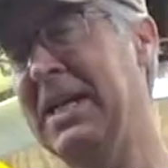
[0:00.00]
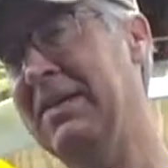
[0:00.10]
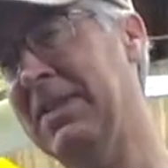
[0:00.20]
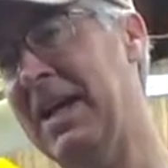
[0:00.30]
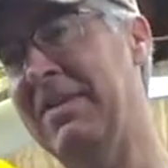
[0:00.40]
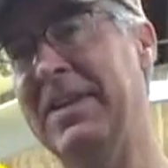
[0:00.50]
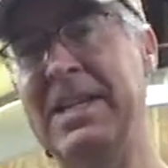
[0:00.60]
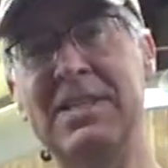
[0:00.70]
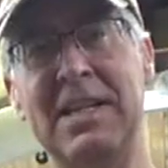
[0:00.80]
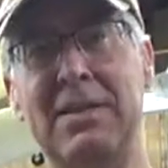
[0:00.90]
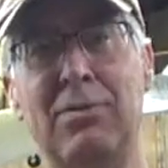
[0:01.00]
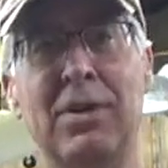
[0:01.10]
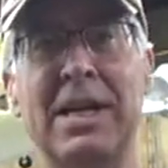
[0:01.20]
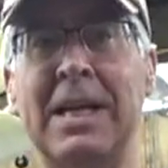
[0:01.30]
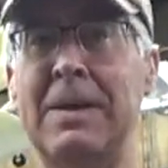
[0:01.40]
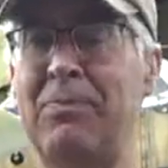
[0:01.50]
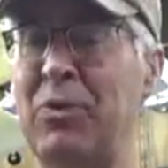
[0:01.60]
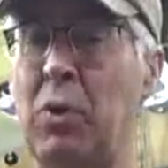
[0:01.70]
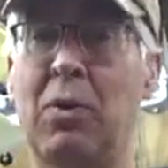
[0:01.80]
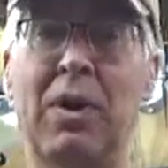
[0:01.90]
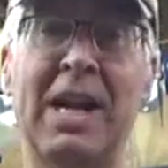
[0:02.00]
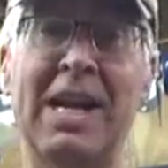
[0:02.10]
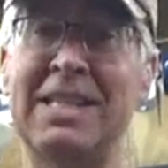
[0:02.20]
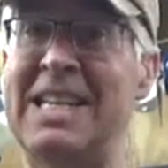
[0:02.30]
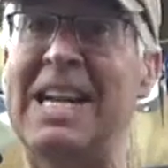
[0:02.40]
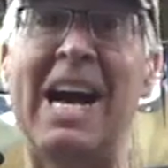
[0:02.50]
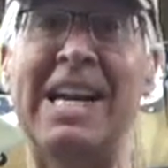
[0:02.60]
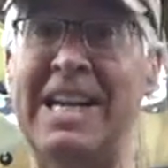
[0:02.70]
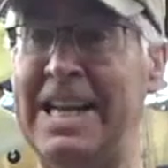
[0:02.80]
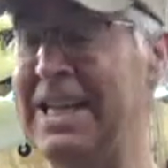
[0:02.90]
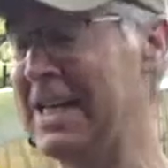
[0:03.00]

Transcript: If they have an EC3 or an XD90,